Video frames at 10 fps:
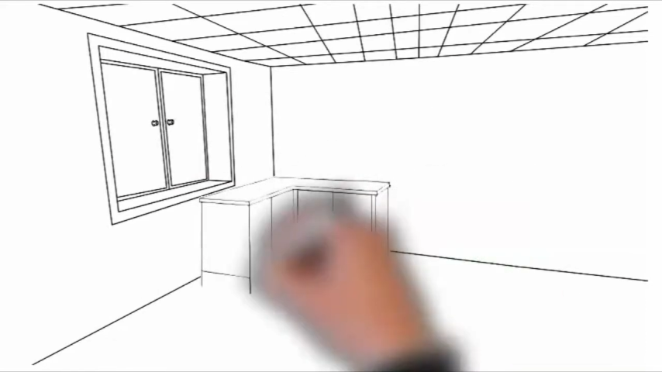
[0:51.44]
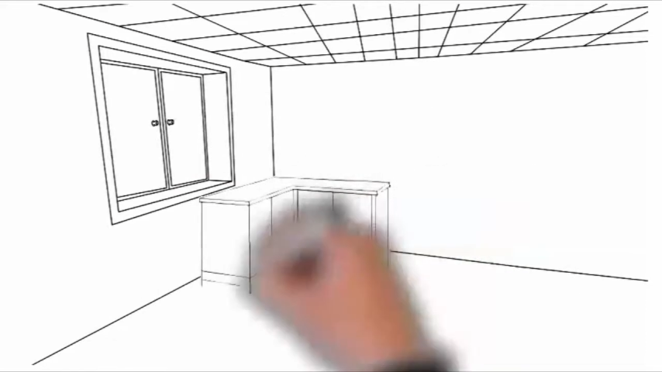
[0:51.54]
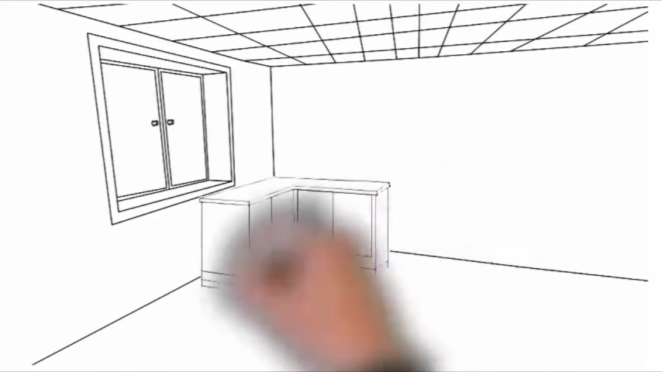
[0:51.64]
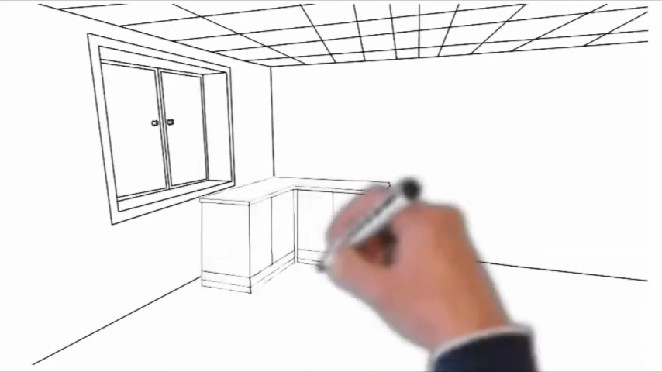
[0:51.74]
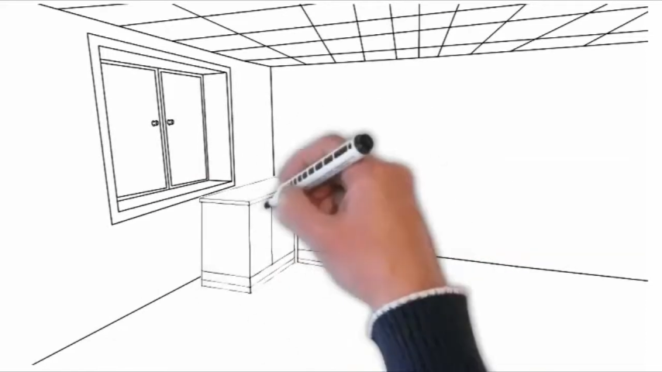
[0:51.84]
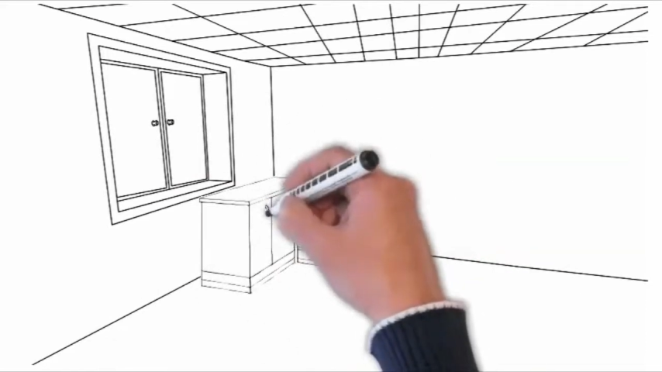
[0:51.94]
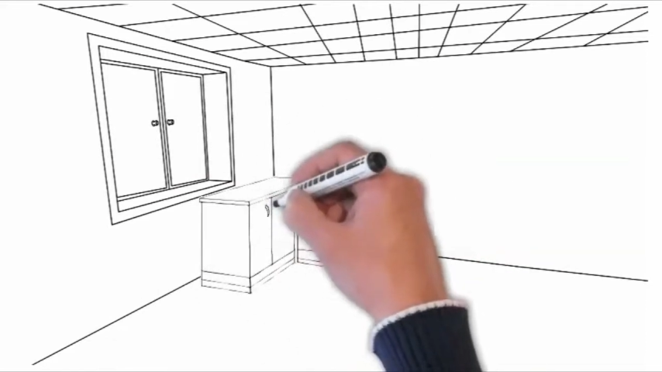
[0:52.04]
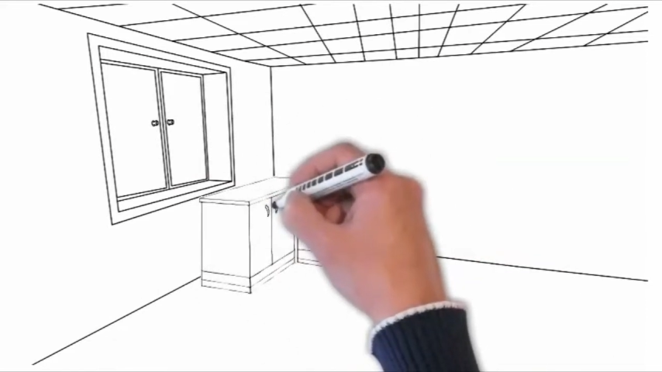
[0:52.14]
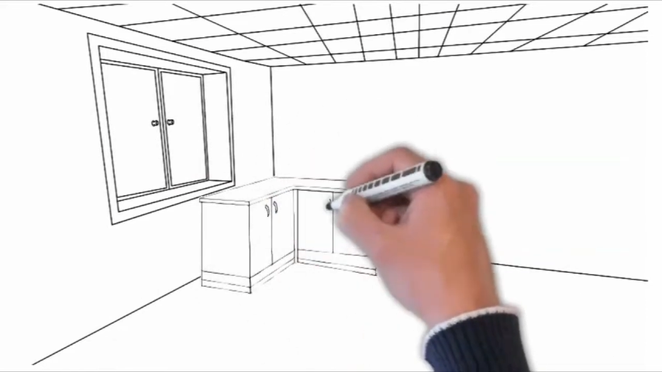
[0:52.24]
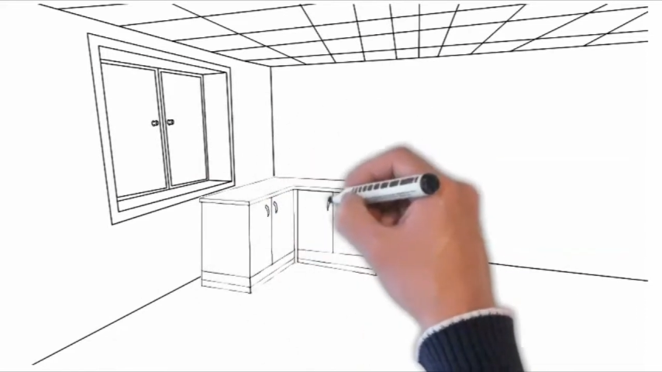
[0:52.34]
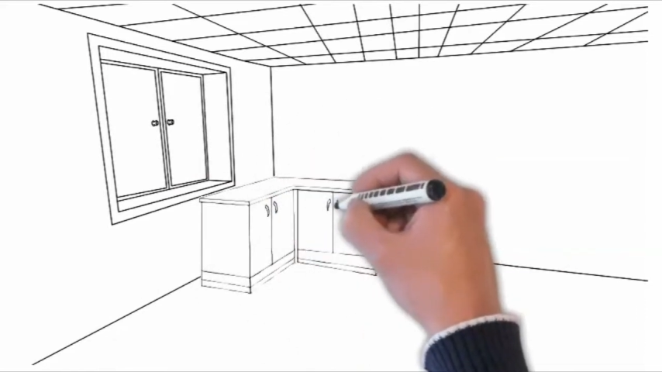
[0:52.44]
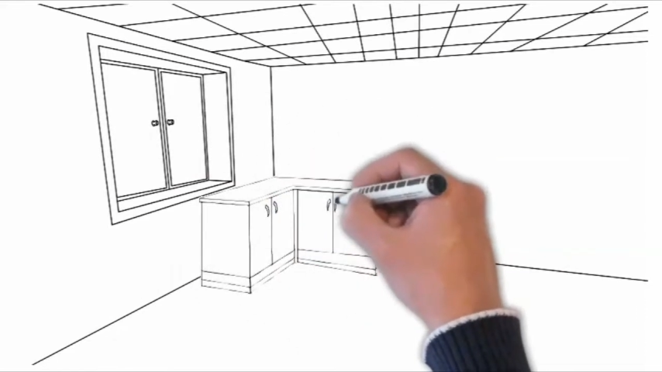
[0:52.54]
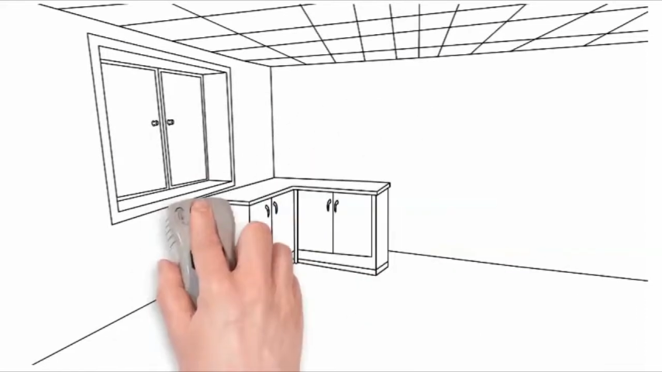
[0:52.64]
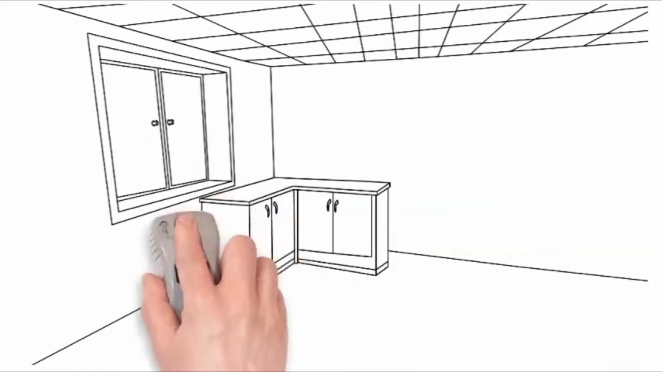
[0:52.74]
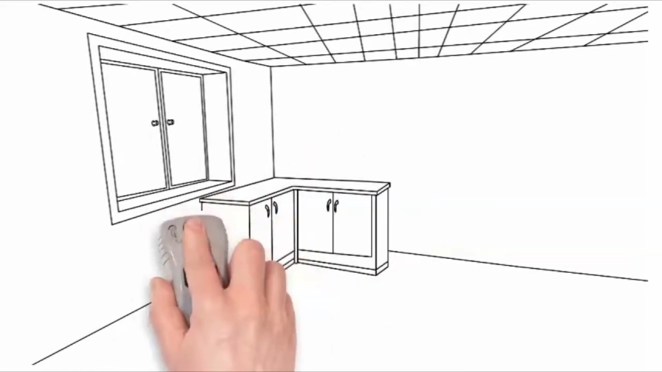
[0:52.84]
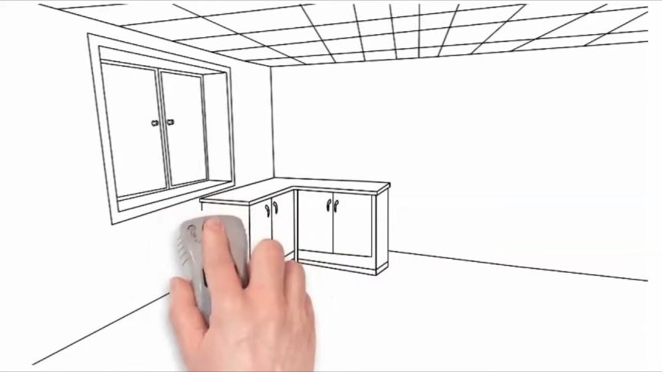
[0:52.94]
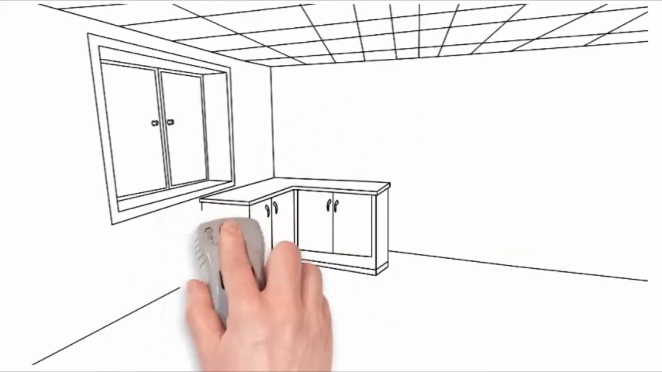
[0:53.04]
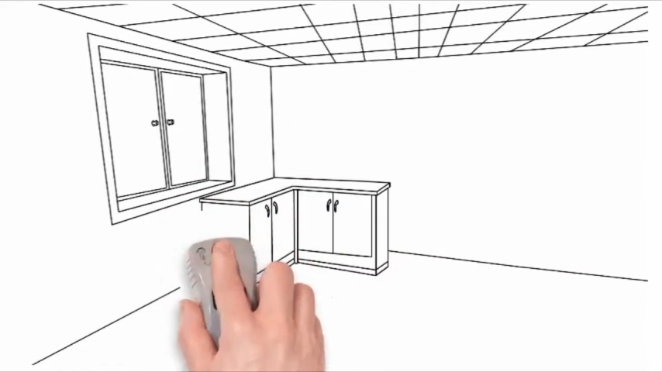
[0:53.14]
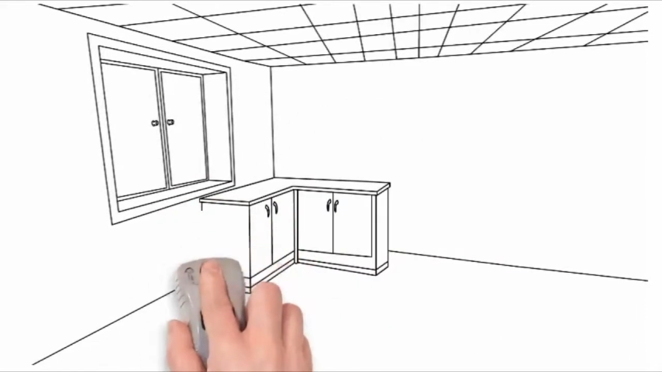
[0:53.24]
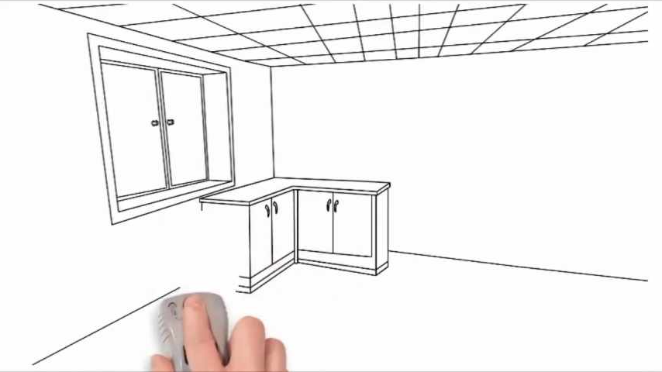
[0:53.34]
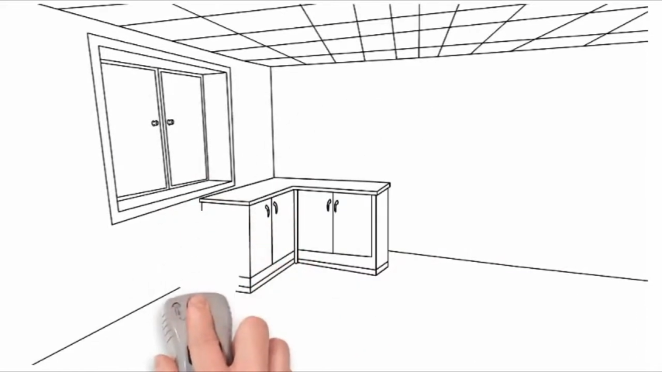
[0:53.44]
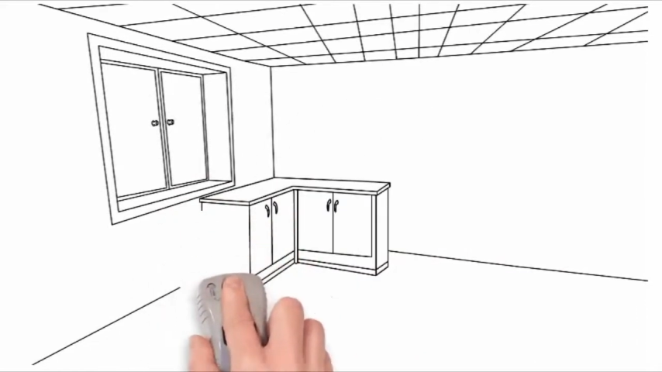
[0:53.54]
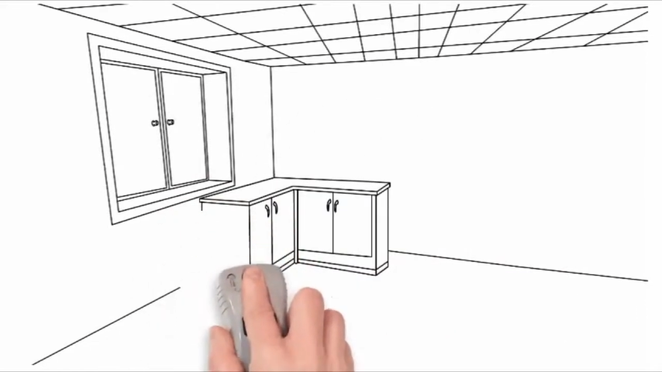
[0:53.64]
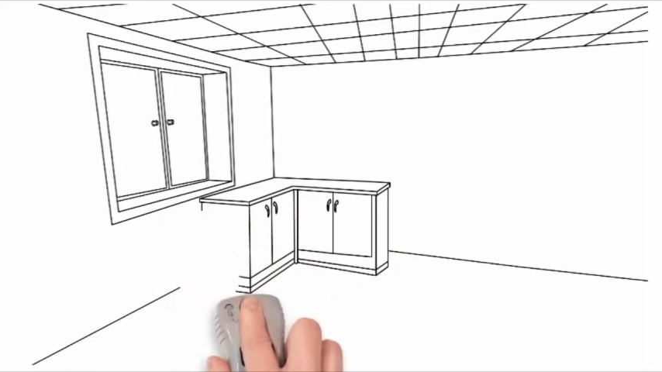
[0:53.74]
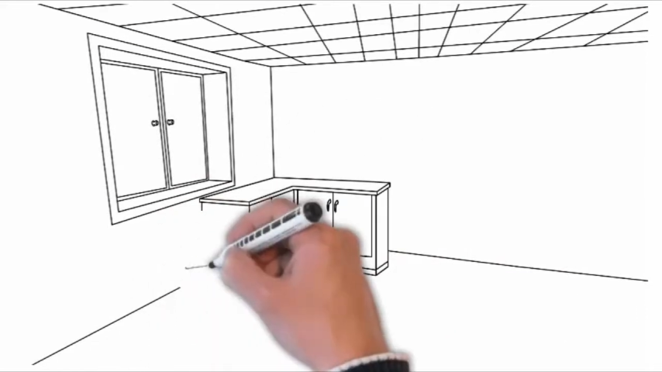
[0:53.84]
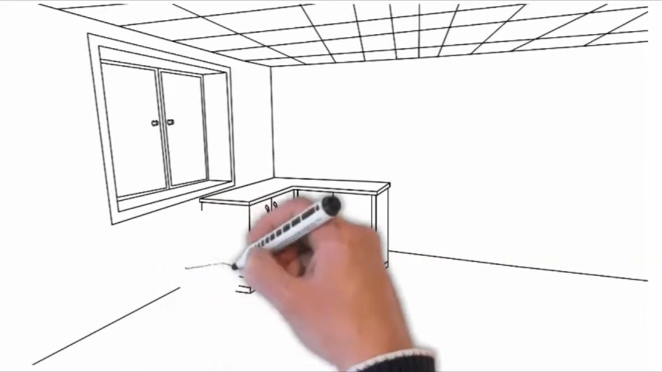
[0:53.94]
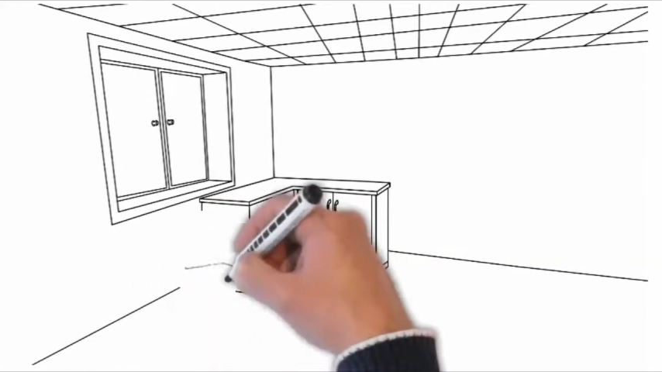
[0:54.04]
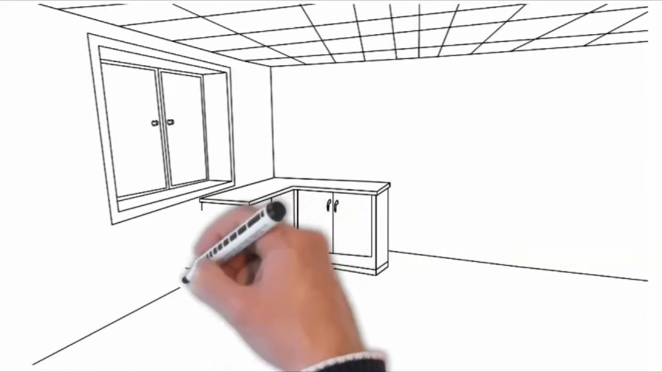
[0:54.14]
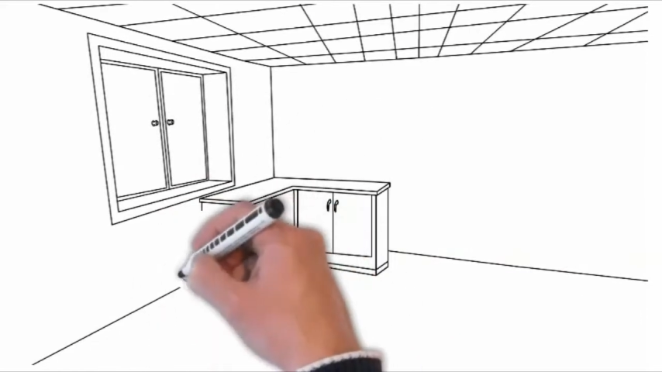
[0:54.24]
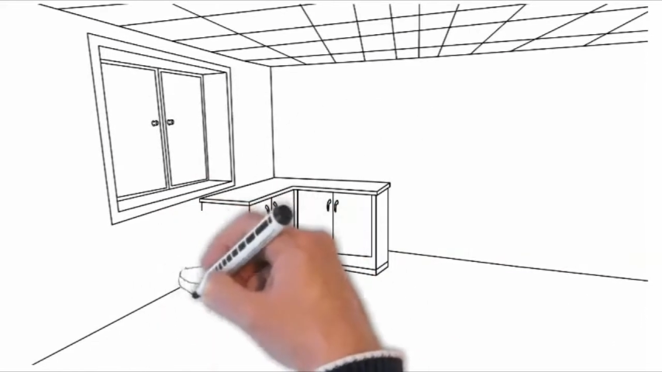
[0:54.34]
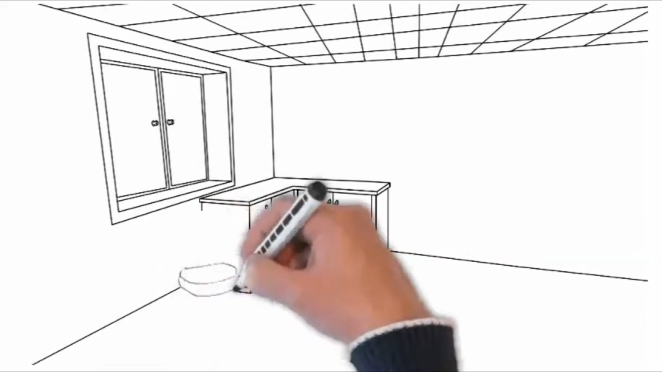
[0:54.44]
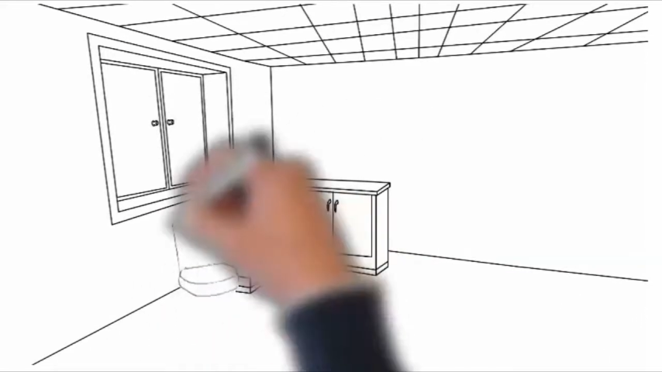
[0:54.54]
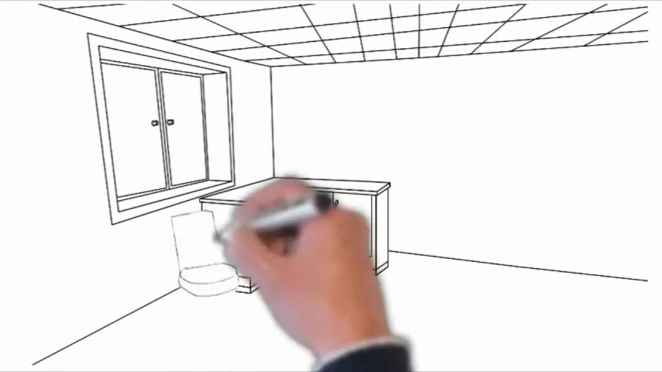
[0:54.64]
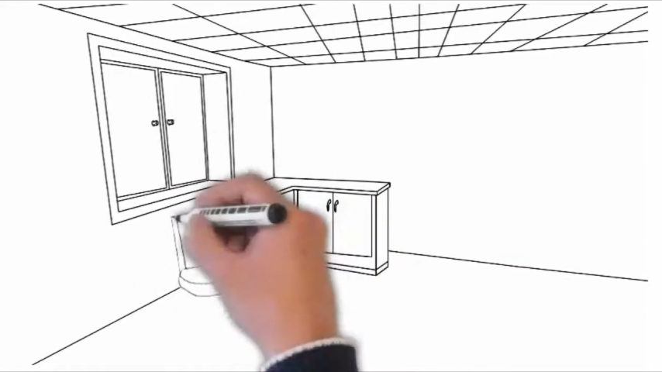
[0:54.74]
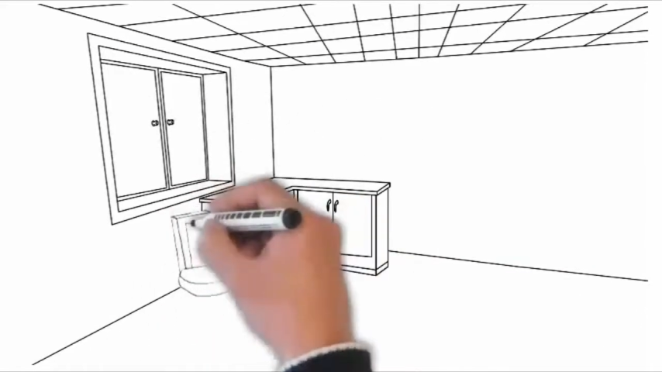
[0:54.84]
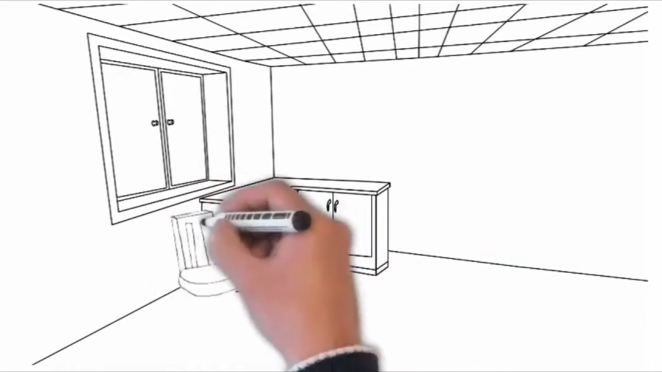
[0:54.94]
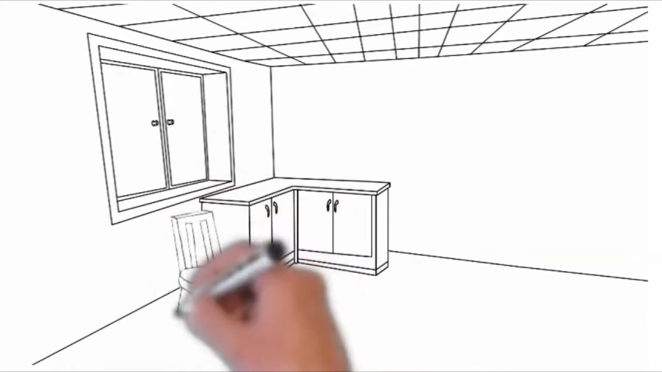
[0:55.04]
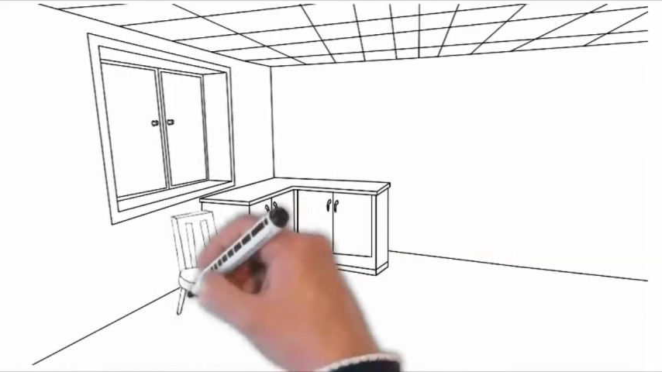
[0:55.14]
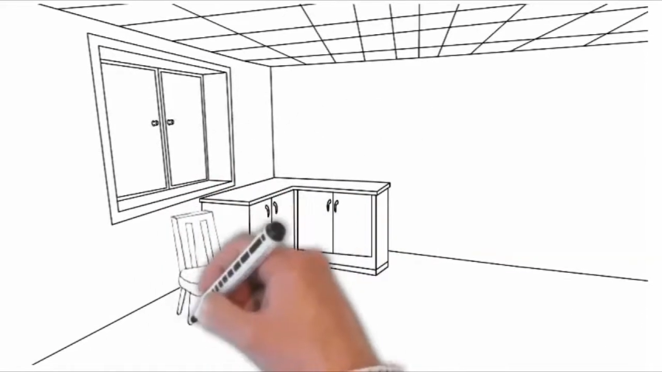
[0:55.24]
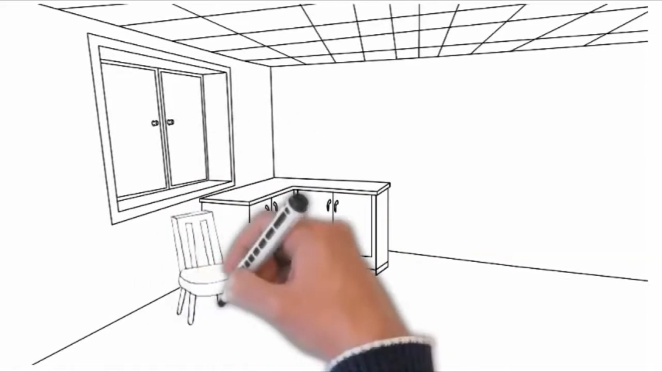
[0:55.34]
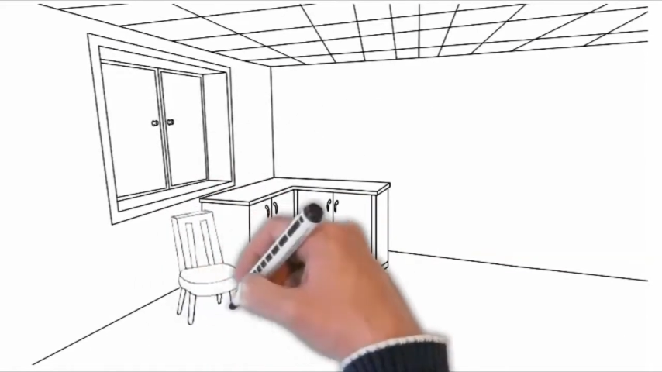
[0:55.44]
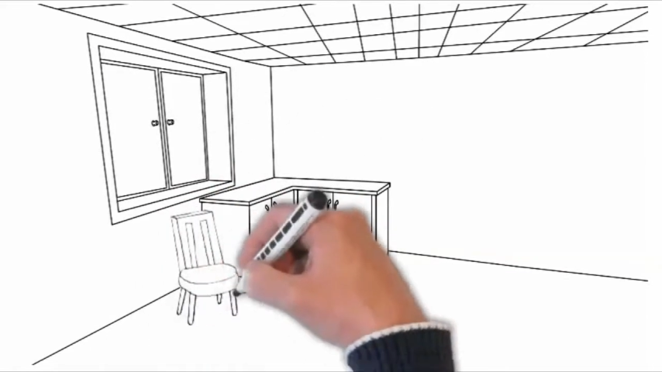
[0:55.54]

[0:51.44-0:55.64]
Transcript: Nobody's mouth can be seen.